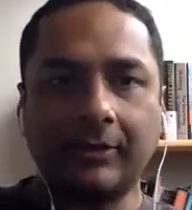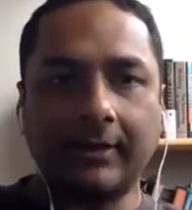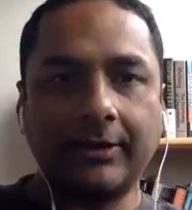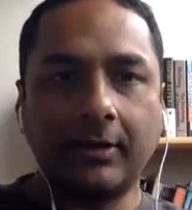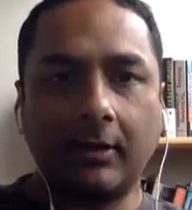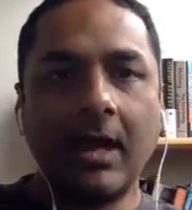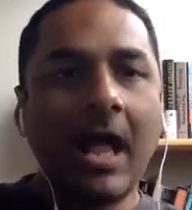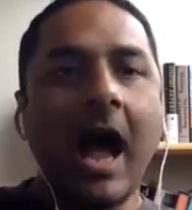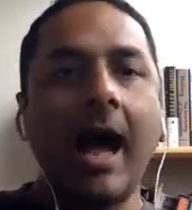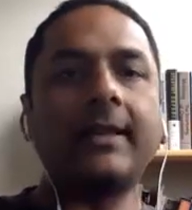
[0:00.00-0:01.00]
Like,
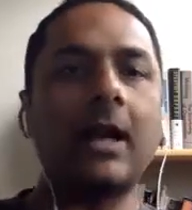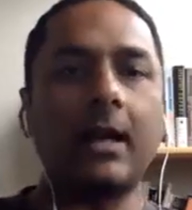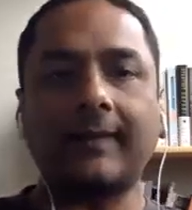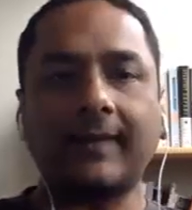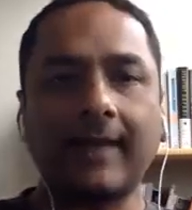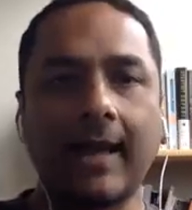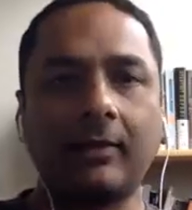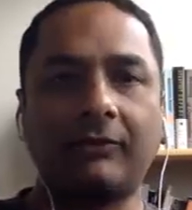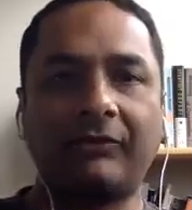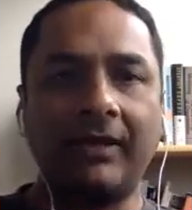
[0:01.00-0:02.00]
I can't
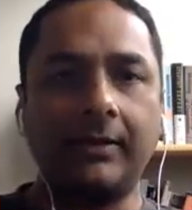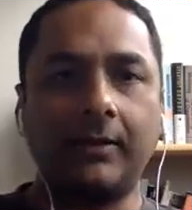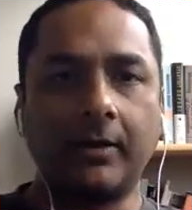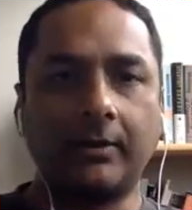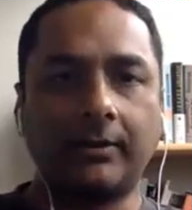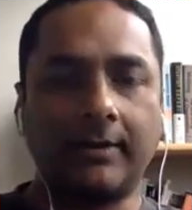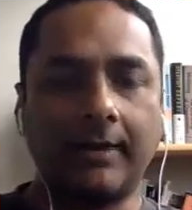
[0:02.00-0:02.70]
stand feel good.